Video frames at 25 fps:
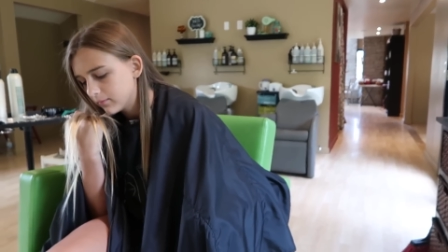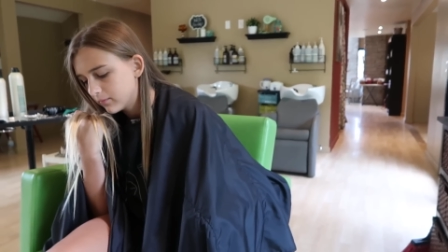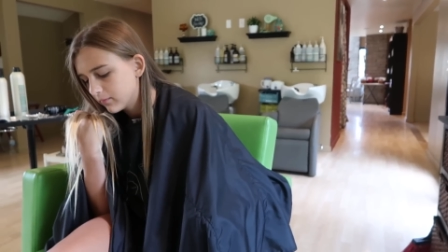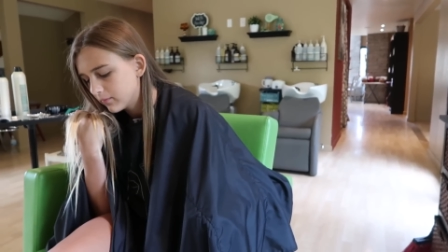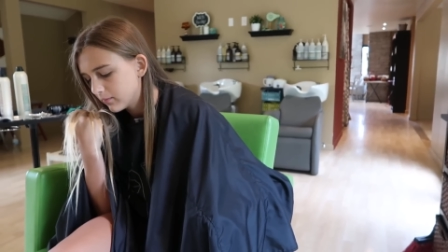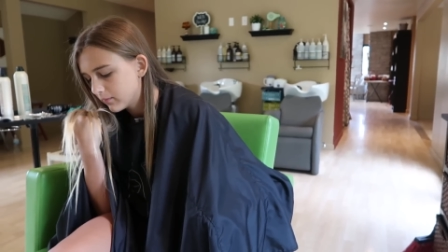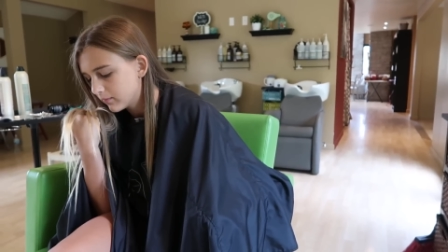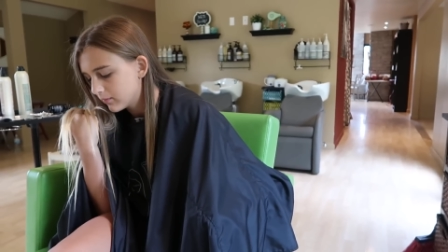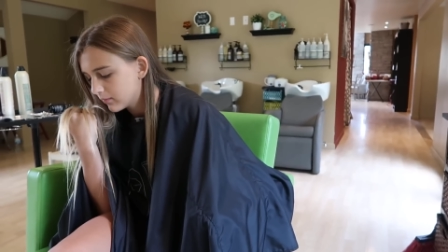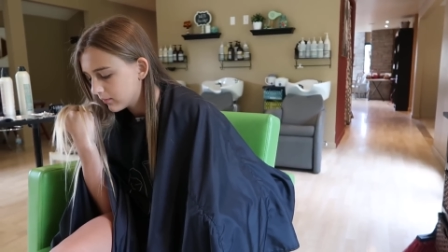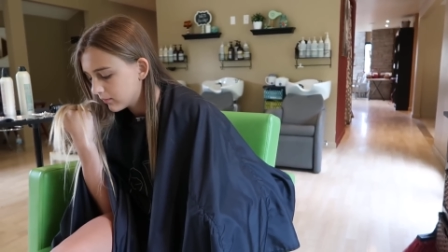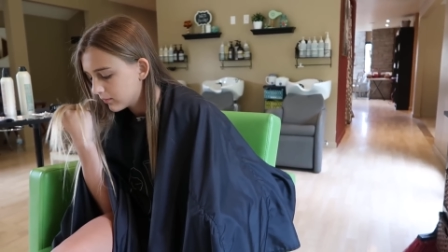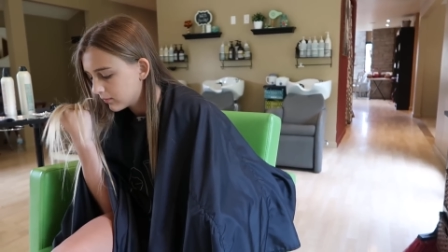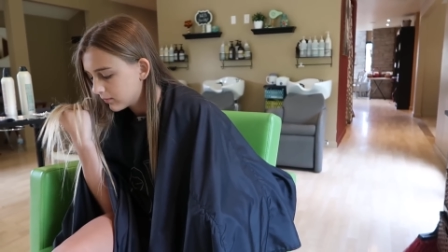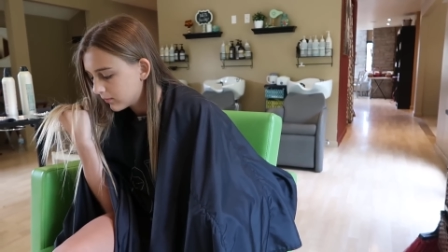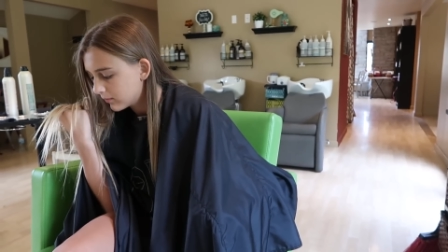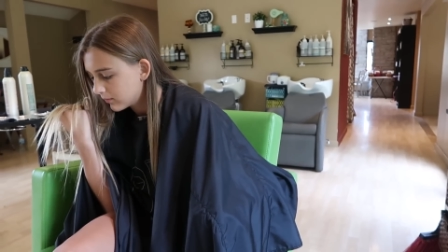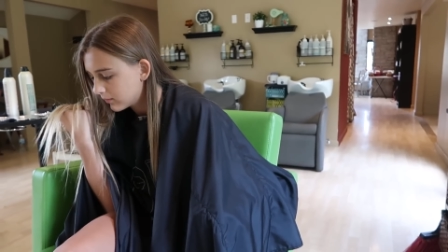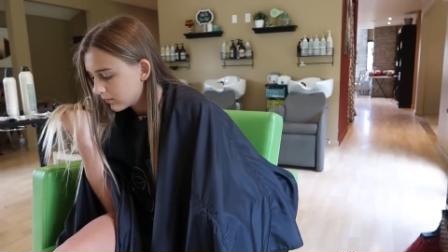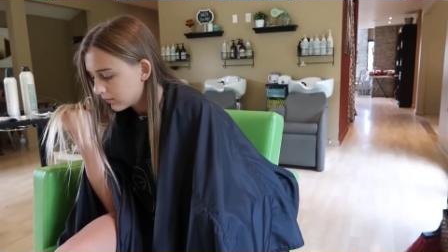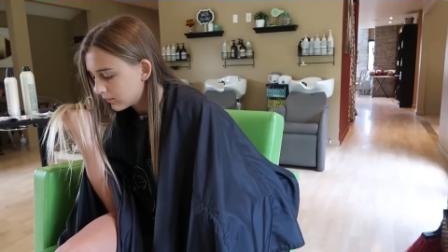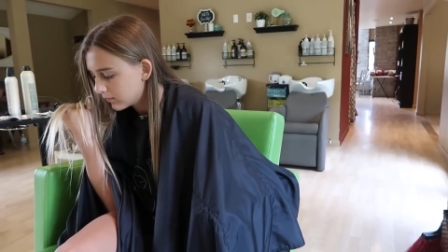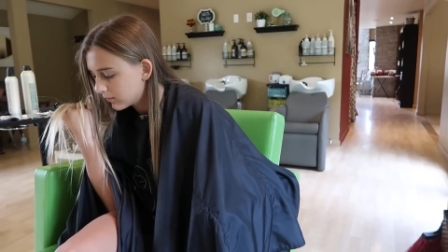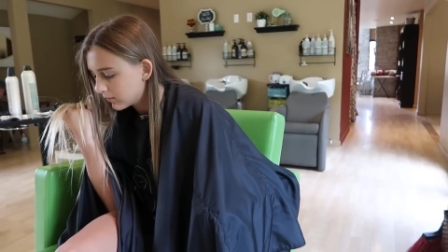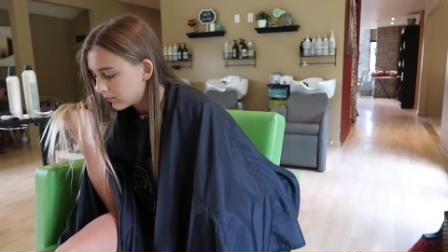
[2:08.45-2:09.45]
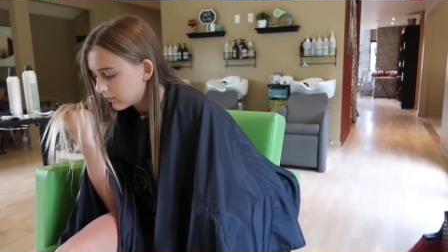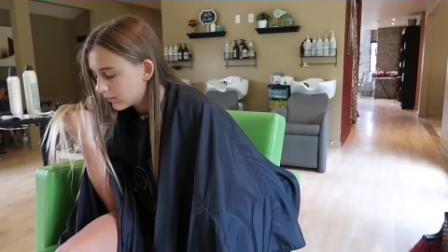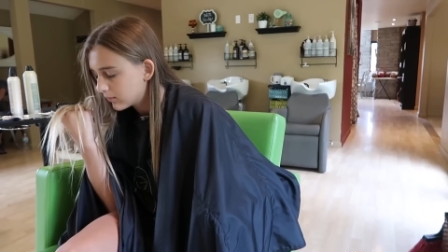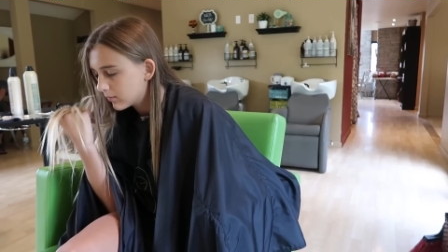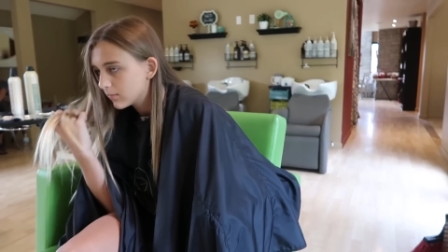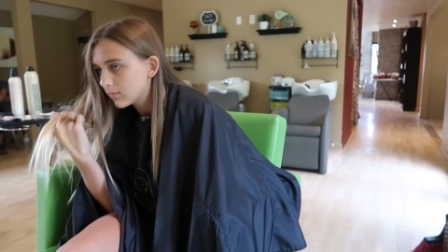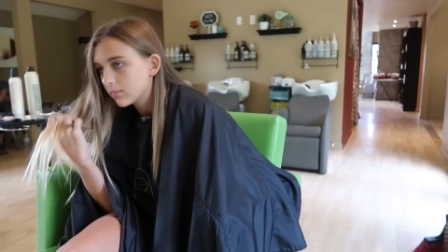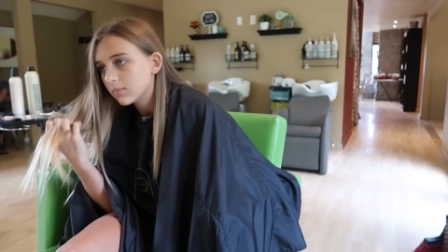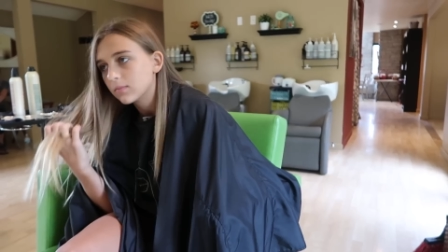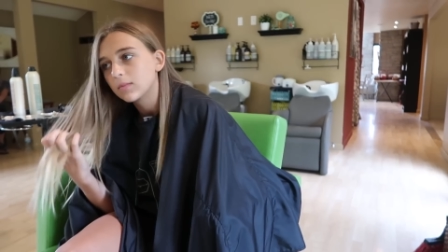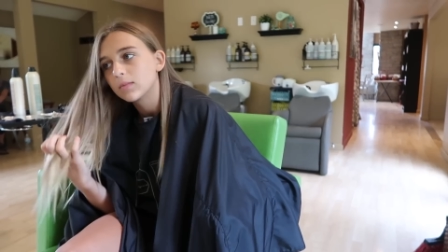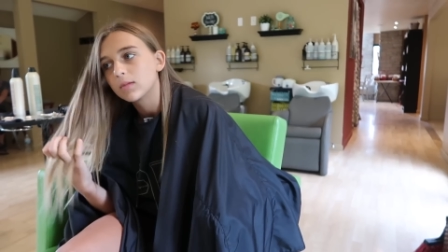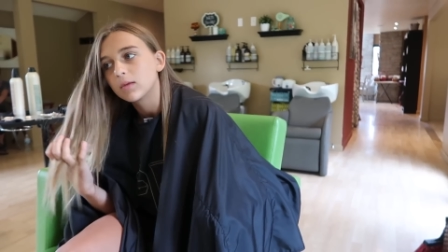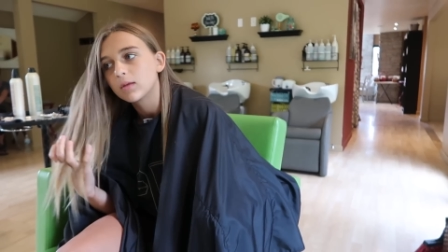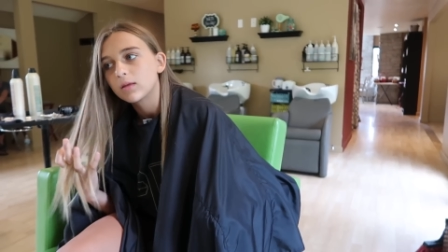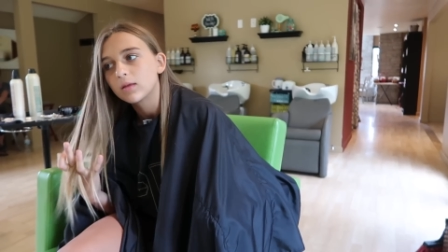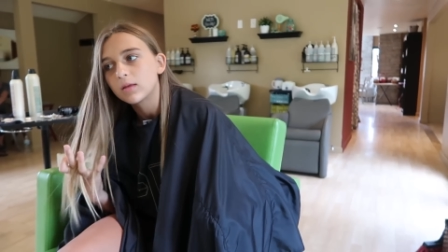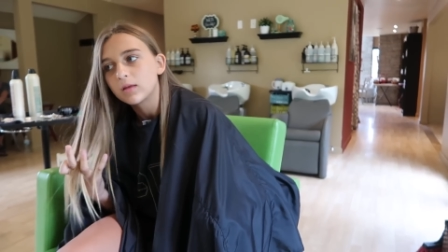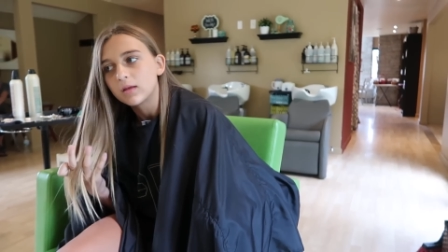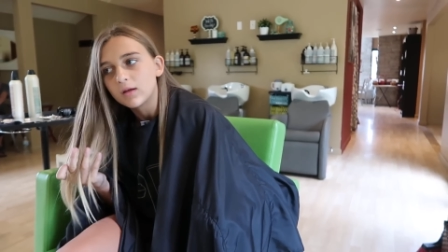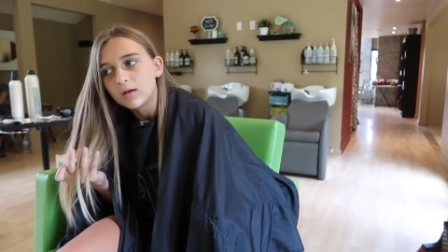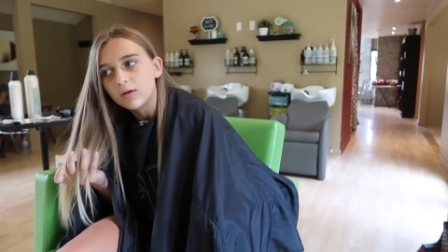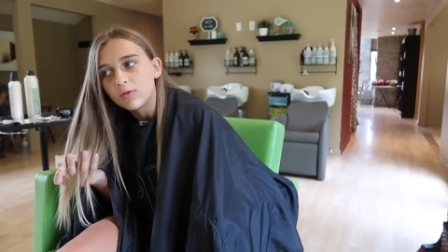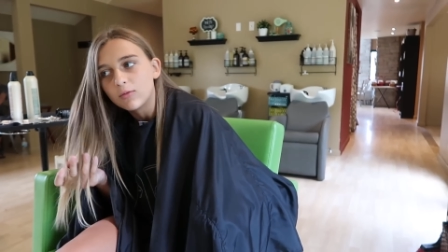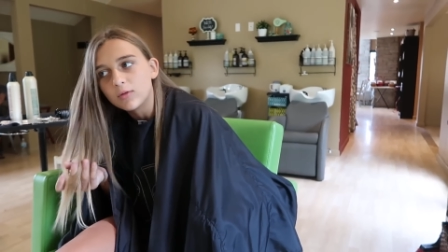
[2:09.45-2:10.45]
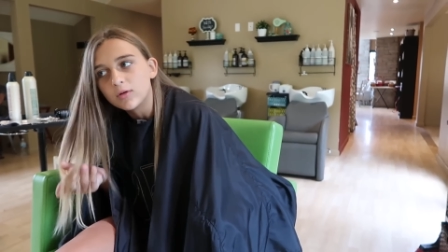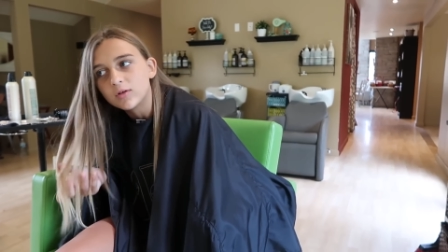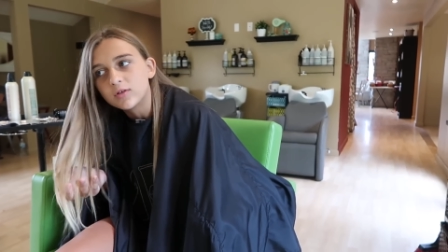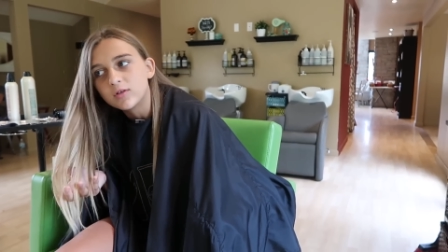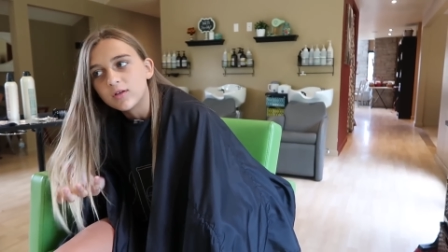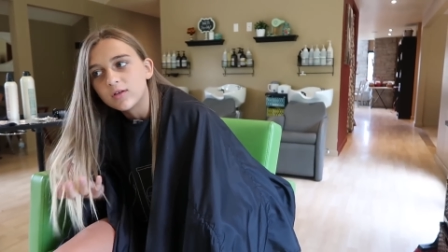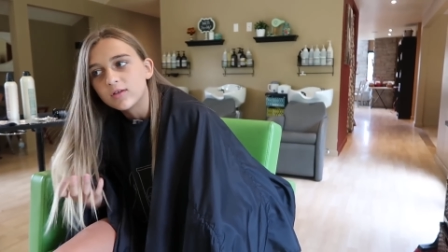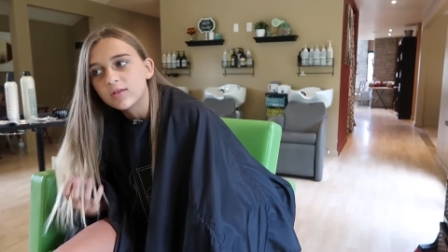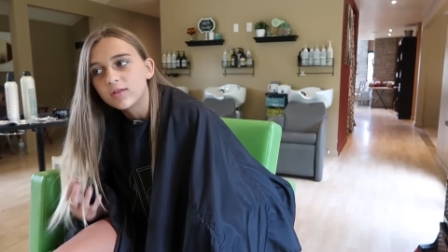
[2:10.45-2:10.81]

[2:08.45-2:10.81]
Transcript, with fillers: get about two inches cut off.